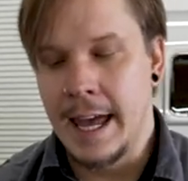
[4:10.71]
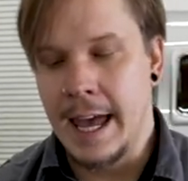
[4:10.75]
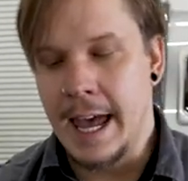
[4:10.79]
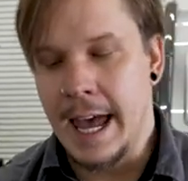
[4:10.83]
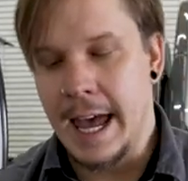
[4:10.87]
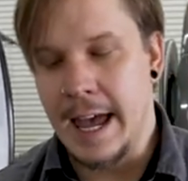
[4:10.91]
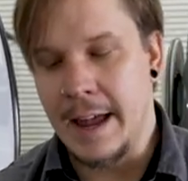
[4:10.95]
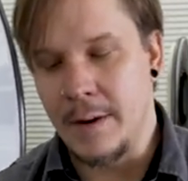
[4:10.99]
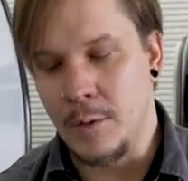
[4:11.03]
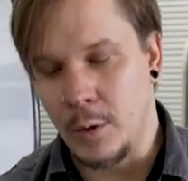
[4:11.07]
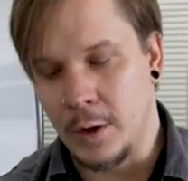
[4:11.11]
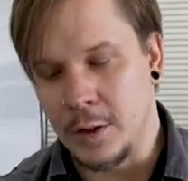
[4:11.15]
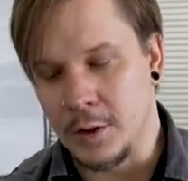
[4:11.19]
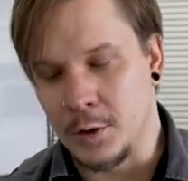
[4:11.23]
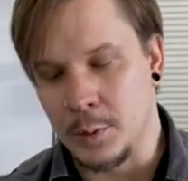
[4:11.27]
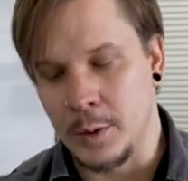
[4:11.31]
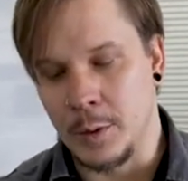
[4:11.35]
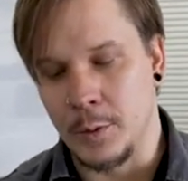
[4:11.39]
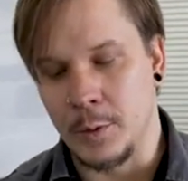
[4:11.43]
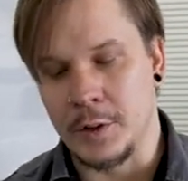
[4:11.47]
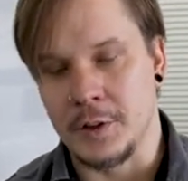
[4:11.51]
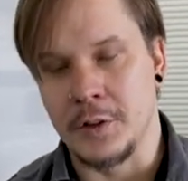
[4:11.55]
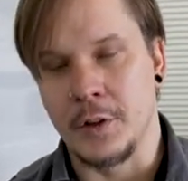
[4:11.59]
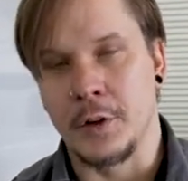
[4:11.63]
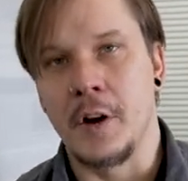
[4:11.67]
And once we
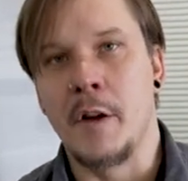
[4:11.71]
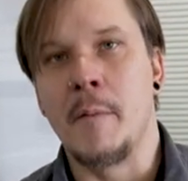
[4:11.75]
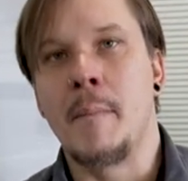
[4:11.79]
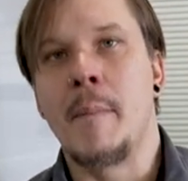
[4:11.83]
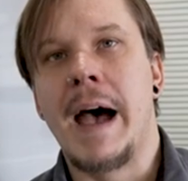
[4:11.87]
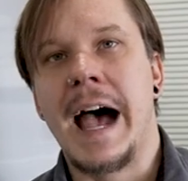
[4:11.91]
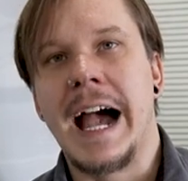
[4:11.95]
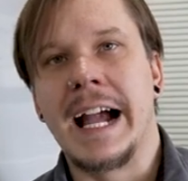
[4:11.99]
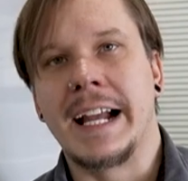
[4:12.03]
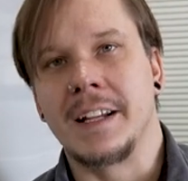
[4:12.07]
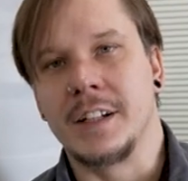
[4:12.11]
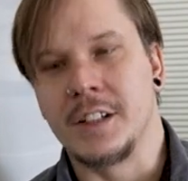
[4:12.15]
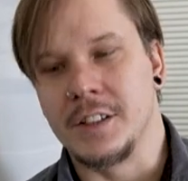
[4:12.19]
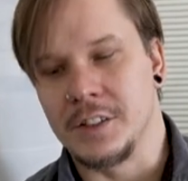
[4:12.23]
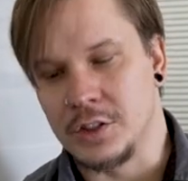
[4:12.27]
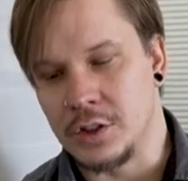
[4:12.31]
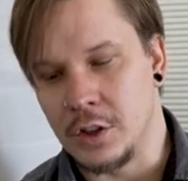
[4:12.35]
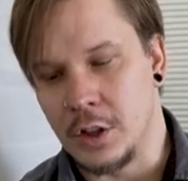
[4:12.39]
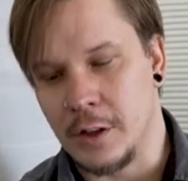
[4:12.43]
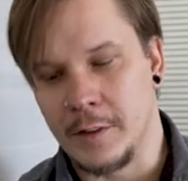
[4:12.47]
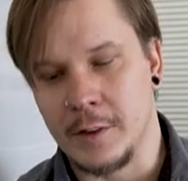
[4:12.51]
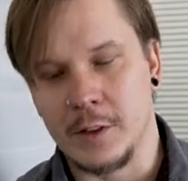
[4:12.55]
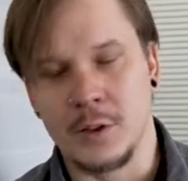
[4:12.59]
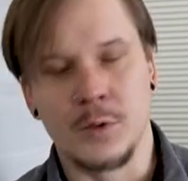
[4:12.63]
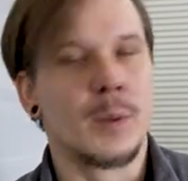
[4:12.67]
return it back into
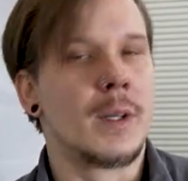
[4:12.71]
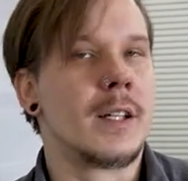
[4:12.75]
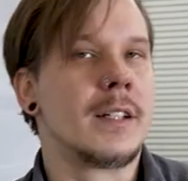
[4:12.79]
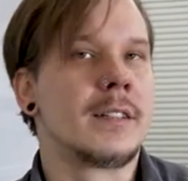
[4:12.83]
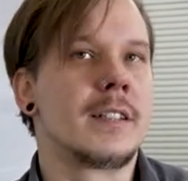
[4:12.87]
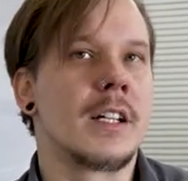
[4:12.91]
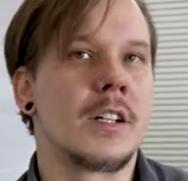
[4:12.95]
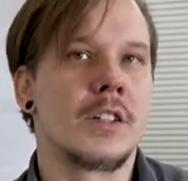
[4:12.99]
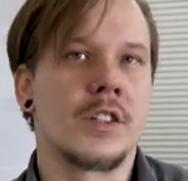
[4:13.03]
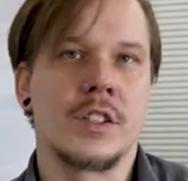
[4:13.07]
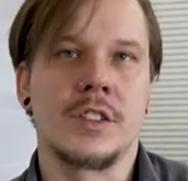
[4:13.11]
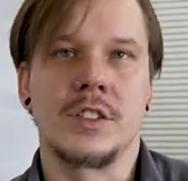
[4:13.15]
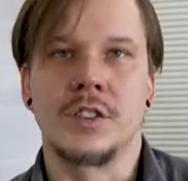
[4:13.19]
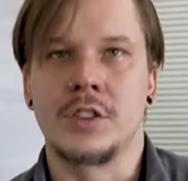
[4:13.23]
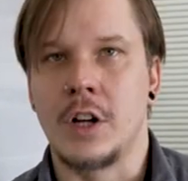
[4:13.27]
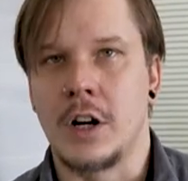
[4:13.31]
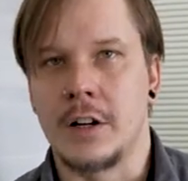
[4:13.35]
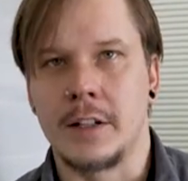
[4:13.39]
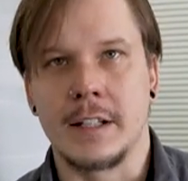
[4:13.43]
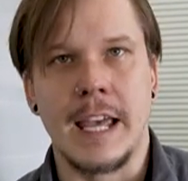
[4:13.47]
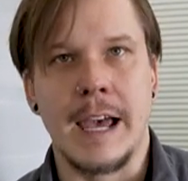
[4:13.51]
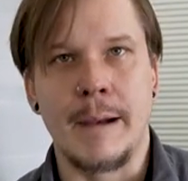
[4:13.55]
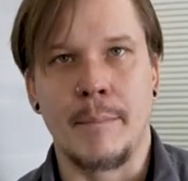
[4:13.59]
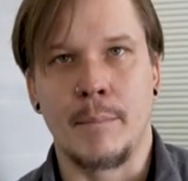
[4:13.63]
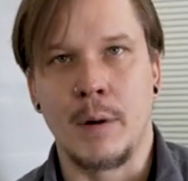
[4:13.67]
service, we essentially
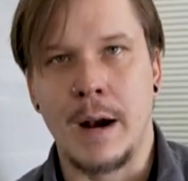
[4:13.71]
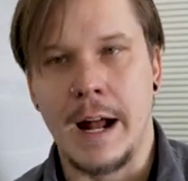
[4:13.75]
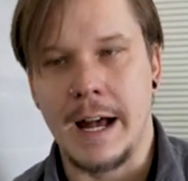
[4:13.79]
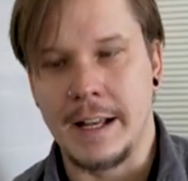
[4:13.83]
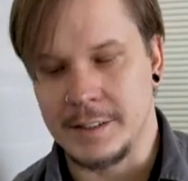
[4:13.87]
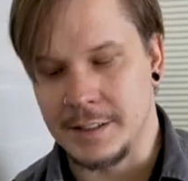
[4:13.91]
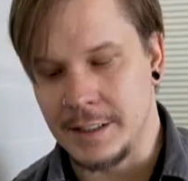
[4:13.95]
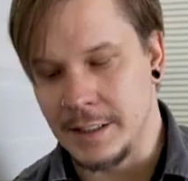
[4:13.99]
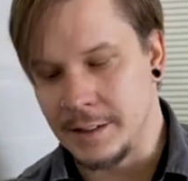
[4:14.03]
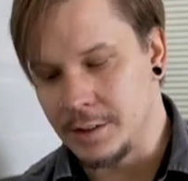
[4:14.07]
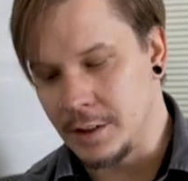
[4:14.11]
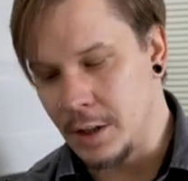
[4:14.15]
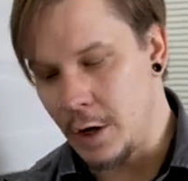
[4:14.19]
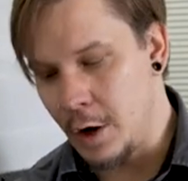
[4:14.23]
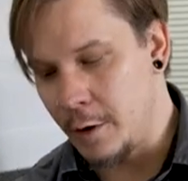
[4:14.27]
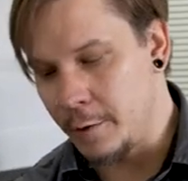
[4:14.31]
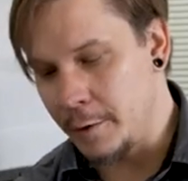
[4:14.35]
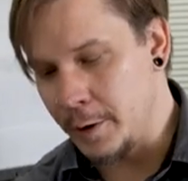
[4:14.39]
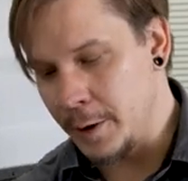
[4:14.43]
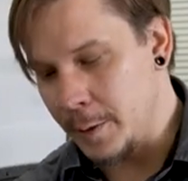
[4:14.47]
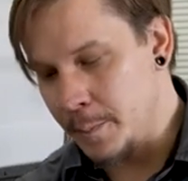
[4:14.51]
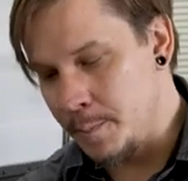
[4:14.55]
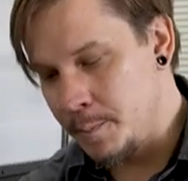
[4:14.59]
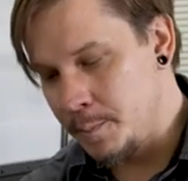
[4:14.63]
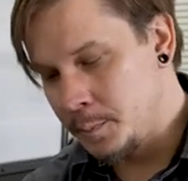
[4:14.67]
start that process
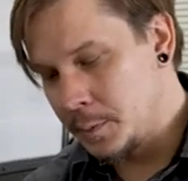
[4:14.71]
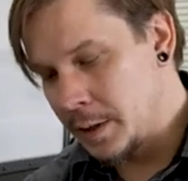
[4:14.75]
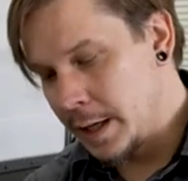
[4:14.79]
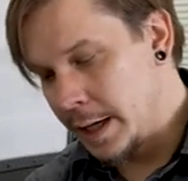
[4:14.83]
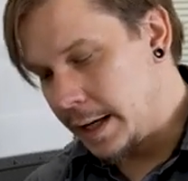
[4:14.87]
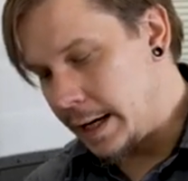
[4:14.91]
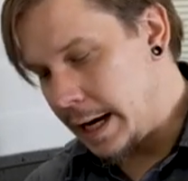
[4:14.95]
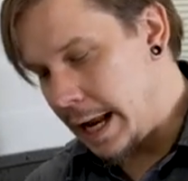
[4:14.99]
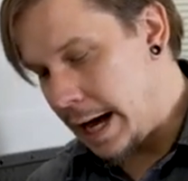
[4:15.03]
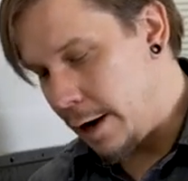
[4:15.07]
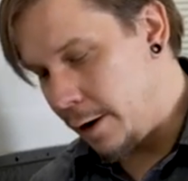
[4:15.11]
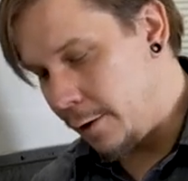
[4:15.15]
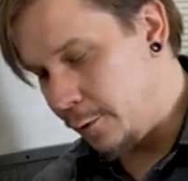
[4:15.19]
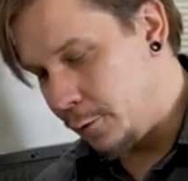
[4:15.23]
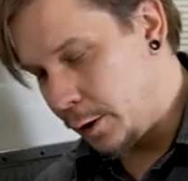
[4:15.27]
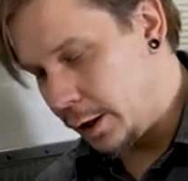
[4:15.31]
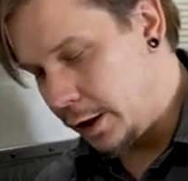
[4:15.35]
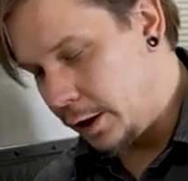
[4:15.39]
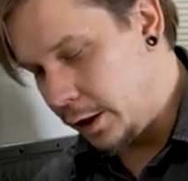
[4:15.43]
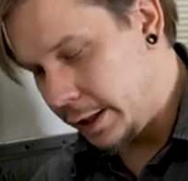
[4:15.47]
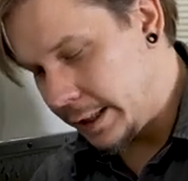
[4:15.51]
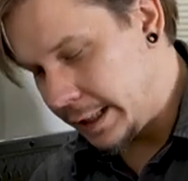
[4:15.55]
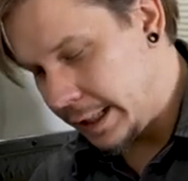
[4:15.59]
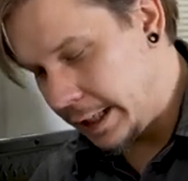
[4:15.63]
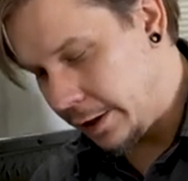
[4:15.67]
over. Now, if we
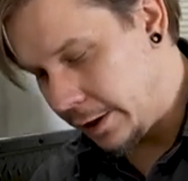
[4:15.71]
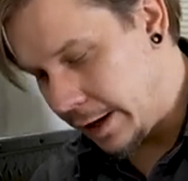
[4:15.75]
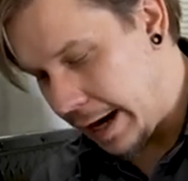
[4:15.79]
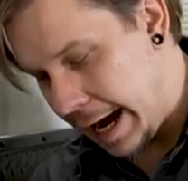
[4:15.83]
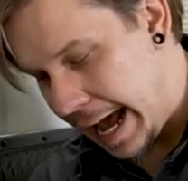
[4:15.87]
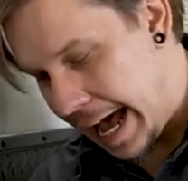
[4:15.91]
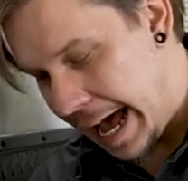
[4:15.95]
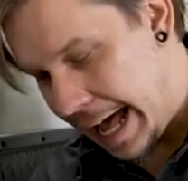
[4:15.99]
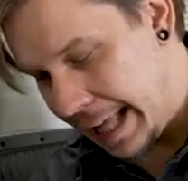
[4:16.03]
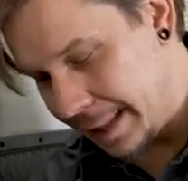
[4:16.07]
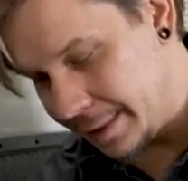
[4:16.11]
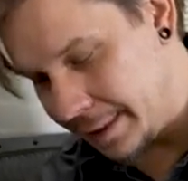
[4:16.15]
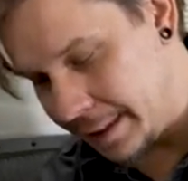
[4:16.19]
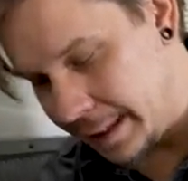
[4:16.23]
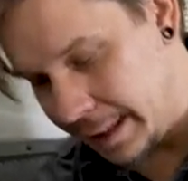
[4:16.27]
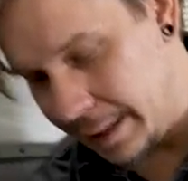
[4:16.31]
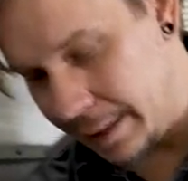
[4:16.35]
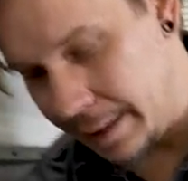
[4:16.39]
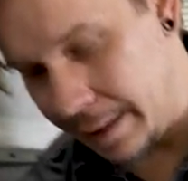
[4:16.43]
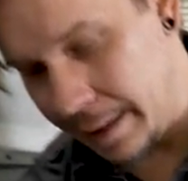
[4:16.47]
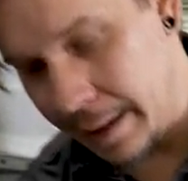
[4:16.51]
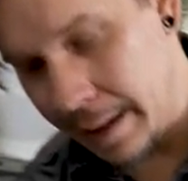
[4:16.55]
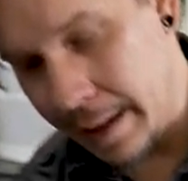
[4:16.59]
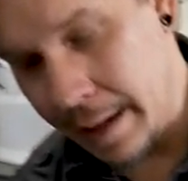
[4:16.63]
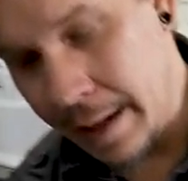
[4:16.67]
look here at
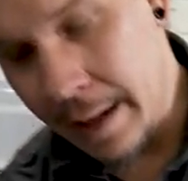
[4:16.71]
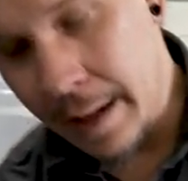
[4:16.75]
the